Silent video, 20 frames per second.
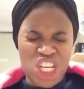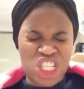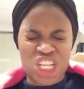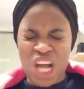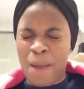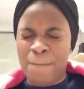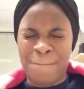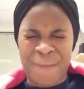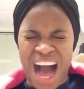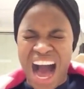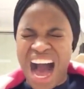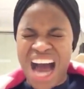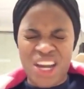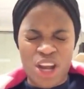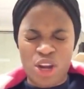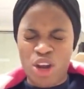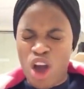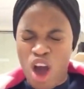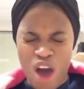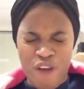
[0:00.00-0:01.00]
you shall
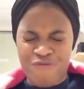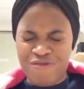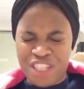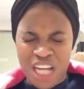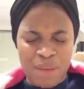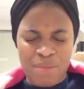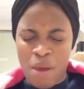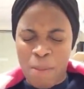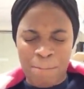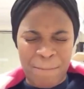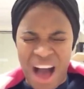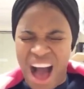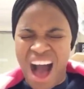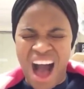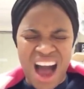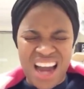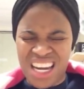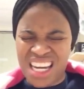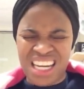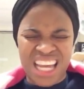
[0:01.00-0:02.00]
bind on earth shall be
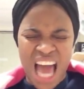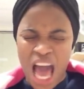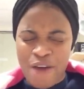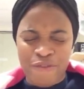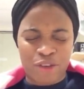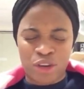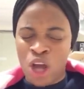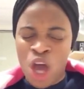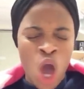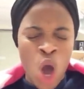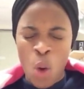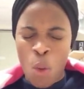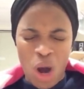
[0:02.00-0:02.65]
bound in heaven.